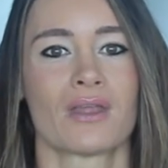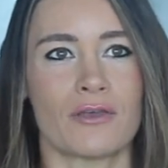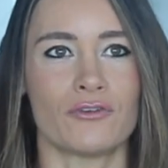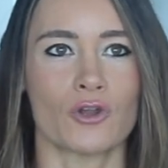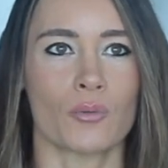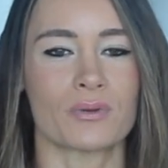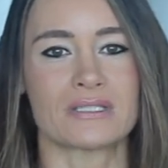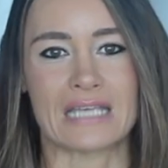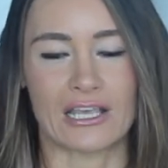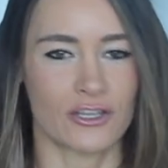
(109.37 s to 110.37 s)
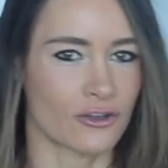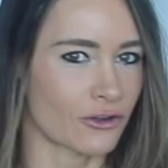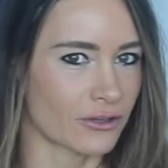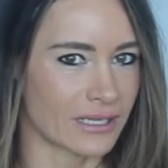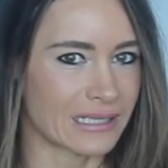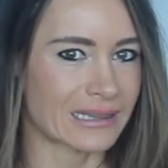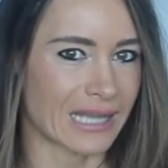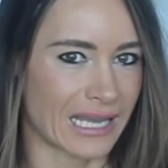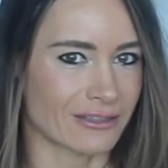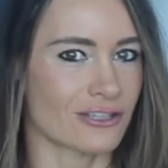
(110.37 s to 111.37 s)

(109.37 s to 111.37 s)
If you don't particularly like